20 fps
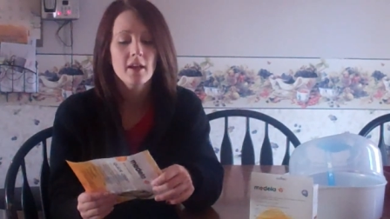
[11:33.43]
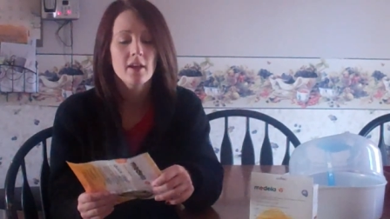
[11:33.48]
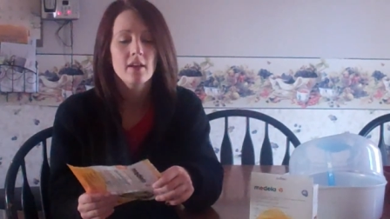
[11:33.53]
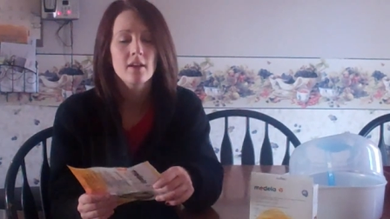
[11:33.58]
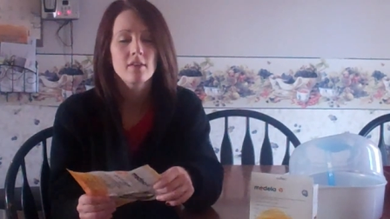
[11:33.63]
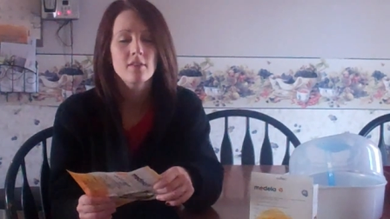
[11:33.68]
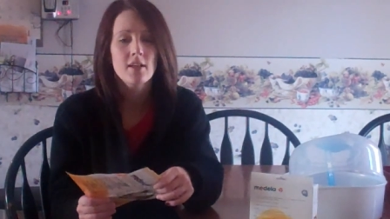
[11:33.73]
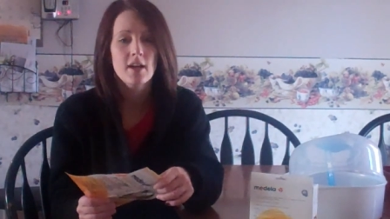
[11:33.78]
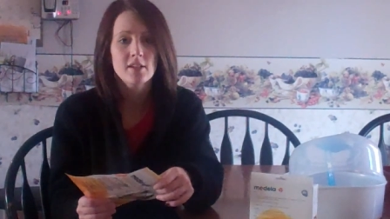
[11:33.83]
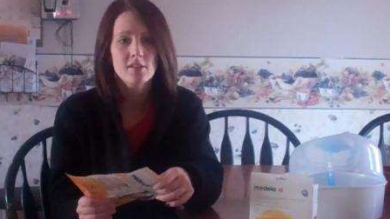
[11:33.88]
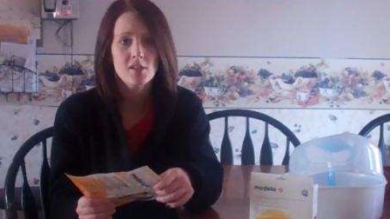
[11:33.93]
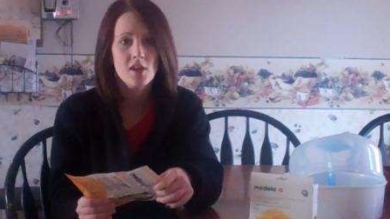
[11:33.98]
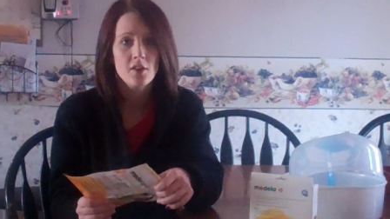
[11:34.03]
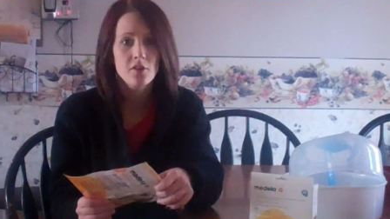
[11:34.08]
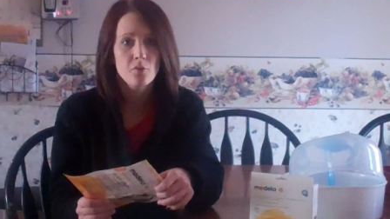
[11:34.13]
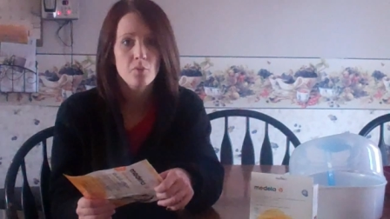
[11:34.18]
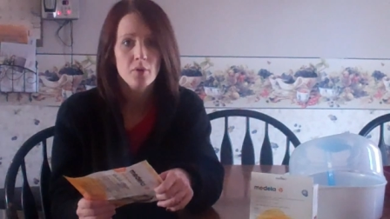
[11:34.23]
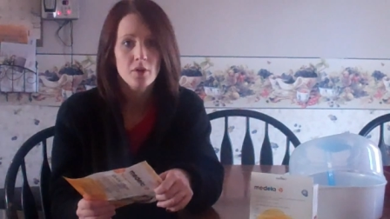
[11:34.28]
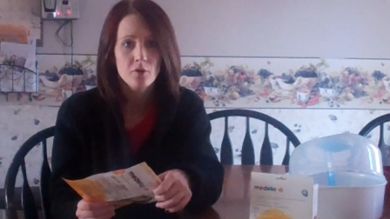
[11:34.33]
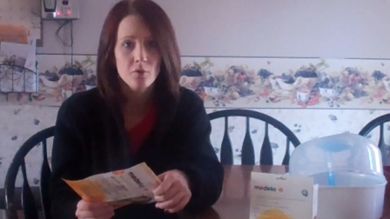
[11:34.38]
and that's how
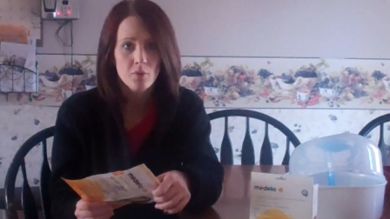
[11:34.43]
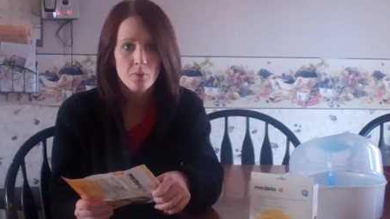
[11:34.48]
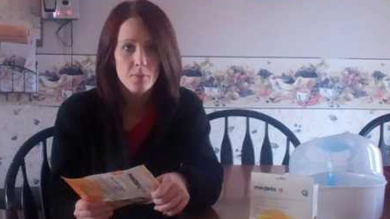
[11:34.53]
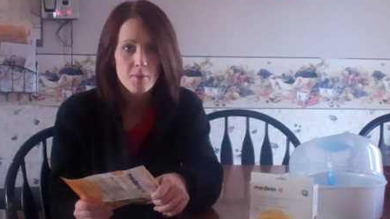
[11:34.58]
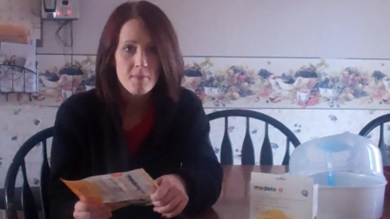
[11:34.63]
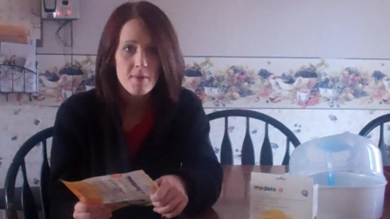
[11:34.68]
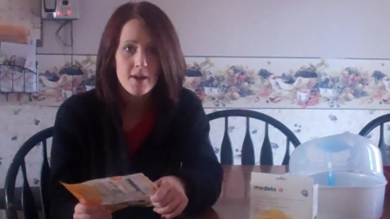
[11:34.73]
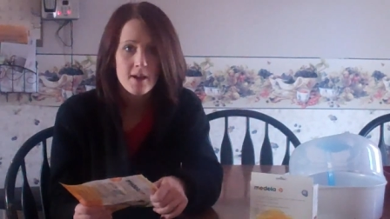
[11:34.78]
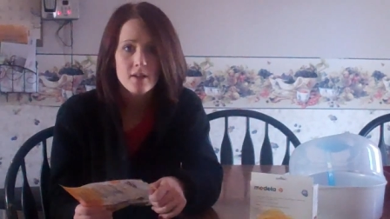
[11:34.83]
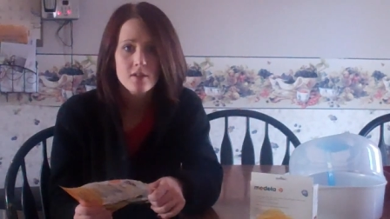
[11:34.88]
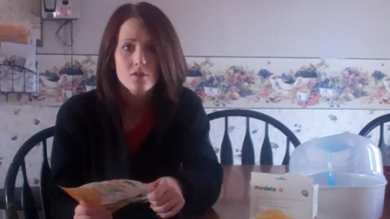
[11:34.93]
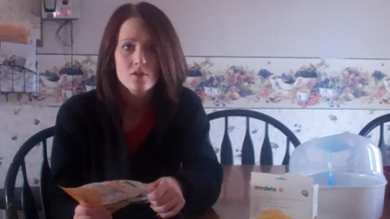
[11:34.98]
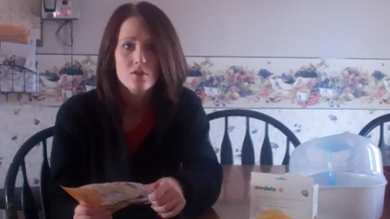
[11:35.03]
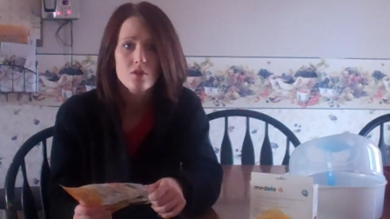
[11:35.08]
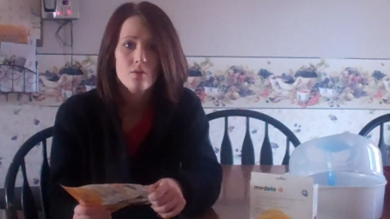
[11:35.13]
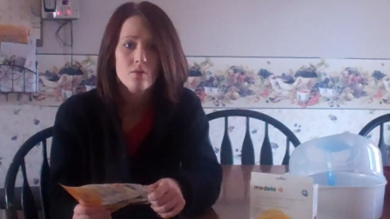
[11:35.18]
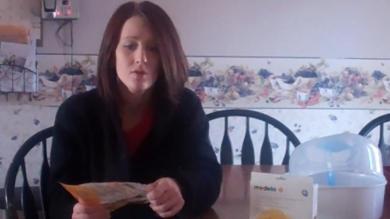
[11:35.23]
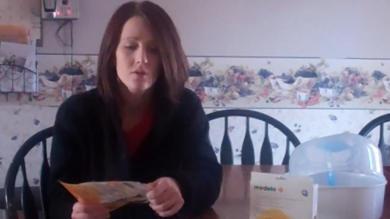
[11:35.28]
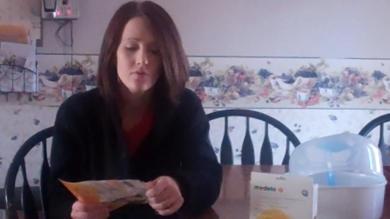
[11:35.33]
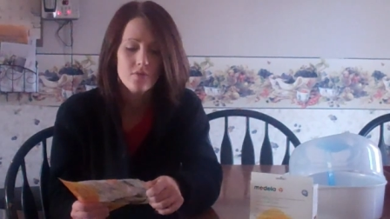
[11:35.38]
the winner will be picked,
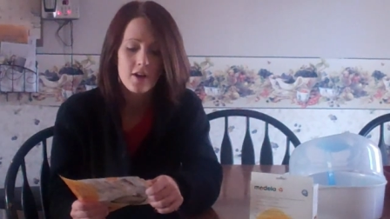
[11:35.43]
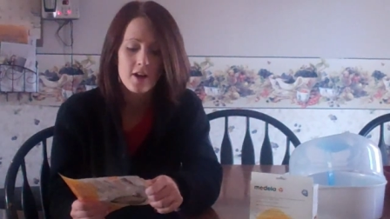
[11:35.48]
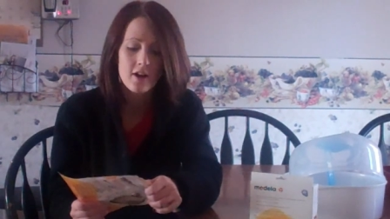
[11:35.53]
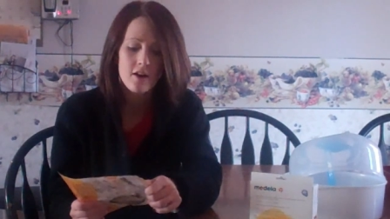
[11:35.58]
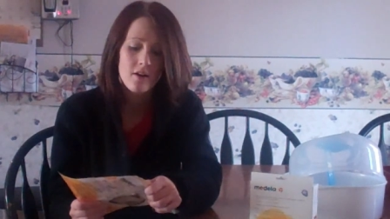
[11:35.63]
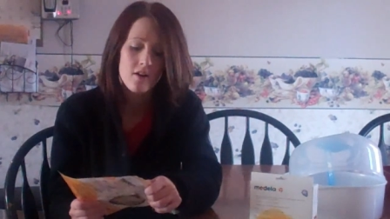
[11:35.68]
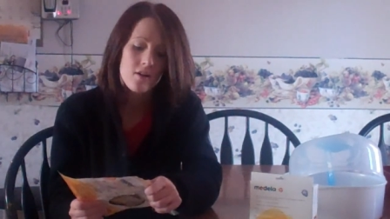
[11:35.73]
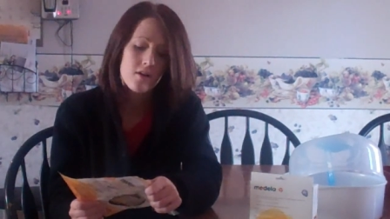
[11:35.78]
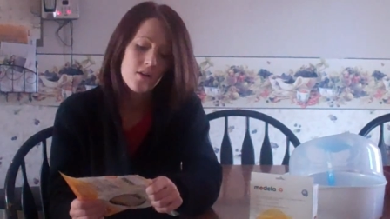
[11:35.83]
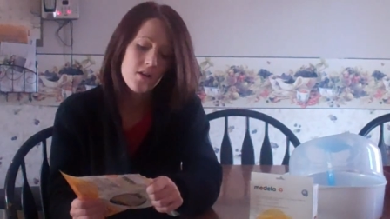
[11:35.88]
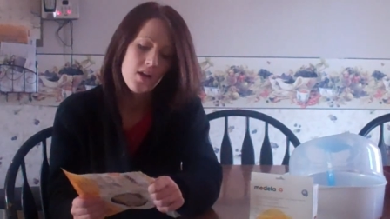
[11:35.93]
so it's fair.